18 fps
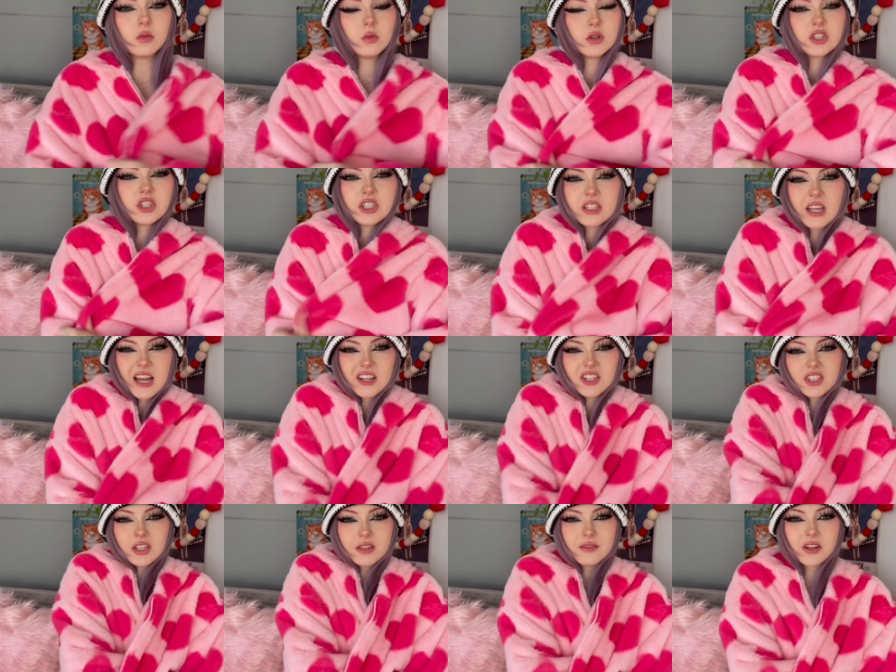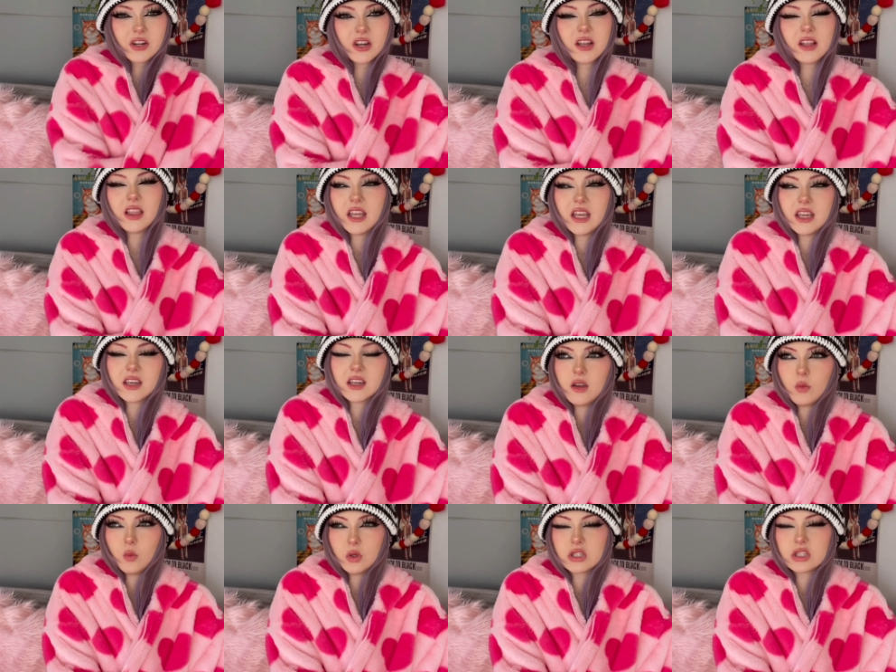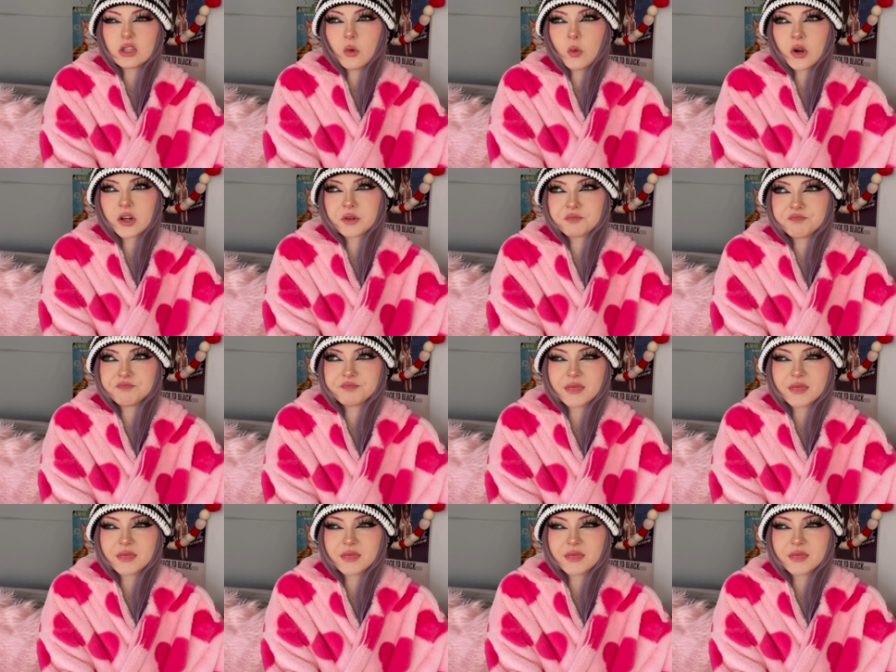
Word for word: which is actually very like, what's the word?